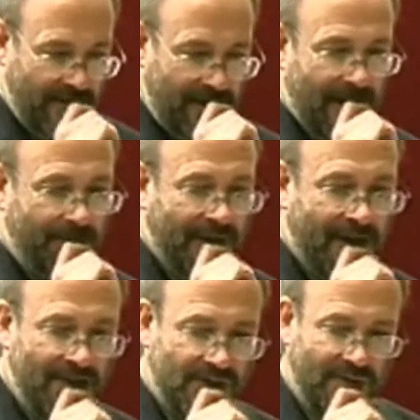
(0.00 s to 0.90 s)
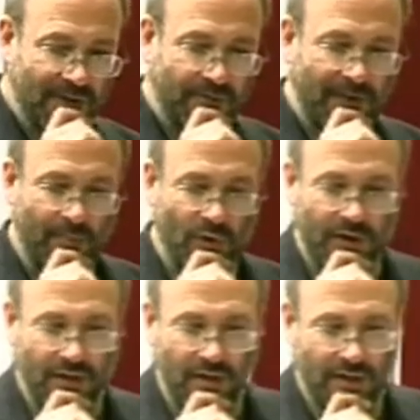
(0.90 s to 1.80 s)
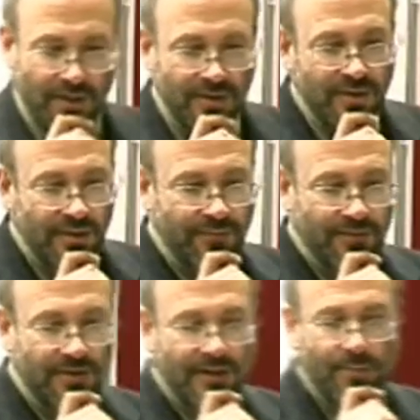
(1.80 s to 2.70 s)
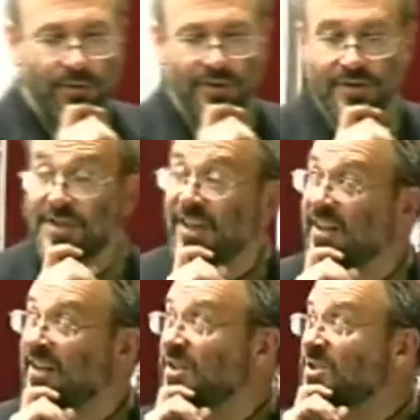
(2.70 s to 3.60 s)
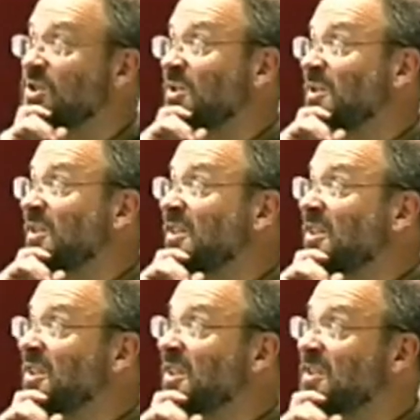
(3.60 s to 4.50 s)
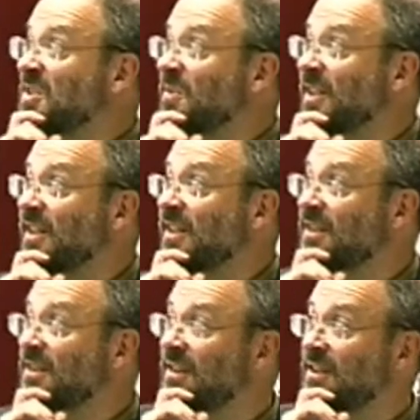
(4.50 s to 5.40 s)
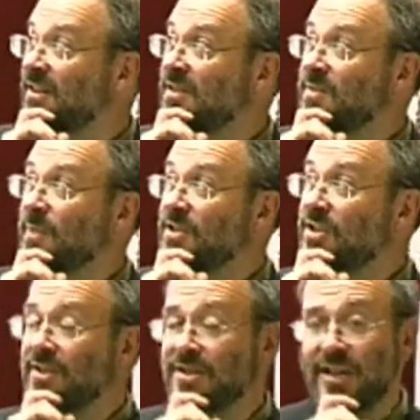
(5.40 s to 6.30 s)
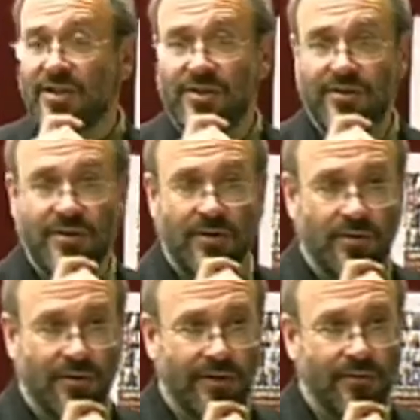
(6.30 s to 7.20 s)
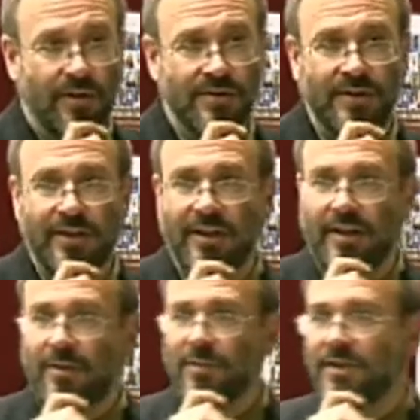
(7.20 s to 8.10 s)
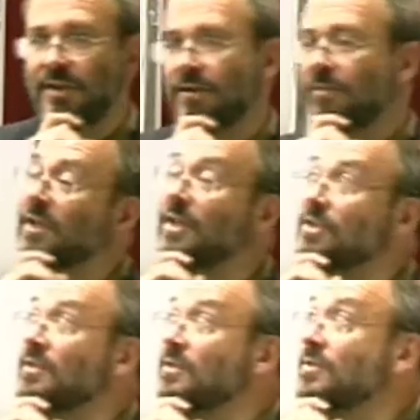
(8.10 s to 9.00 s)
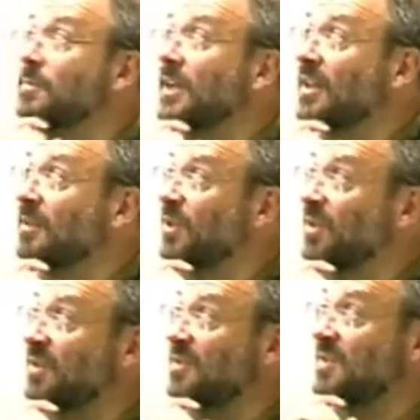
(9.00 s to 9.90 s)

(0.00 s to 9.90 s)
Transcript: The application of the framework on different temporal scales, shorter than the long swing, the spatialization school and Rosalie and Hamilton in relation to Jamaica both